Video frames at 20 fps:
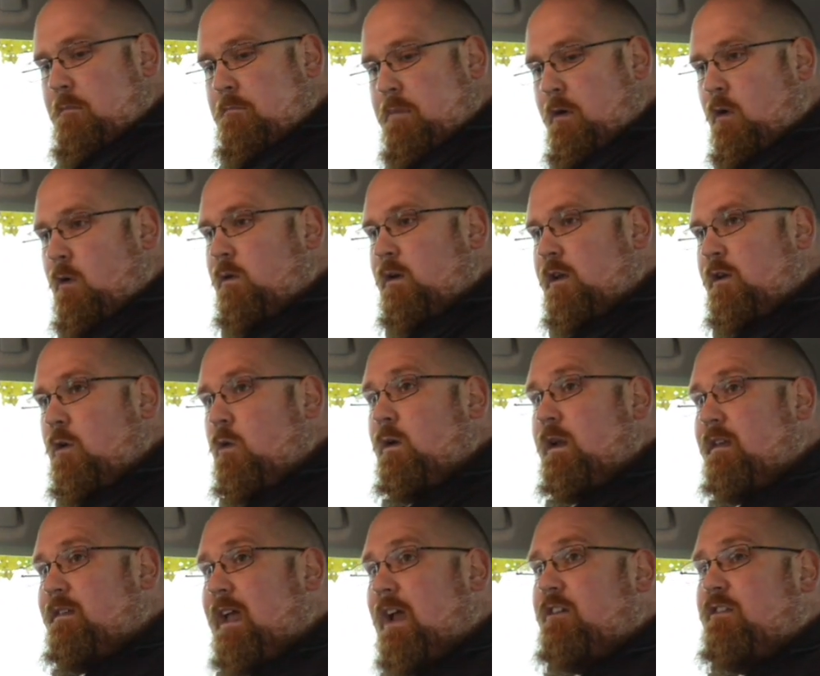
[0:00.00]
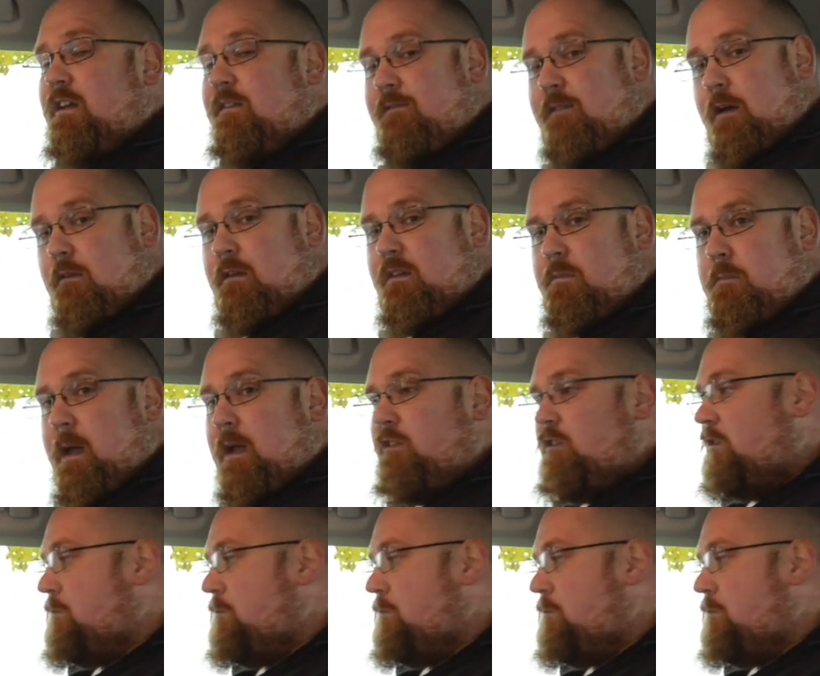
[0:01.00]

But all in all, it's actually very spacious